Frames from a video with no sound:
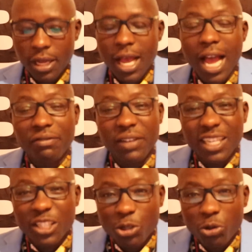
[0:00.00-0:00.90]
have
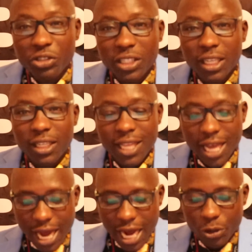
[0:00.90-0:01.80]
exhausted
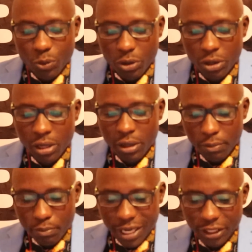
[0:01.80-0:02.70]
their annual
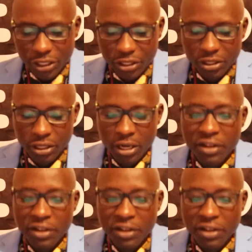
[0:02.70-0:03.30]
budget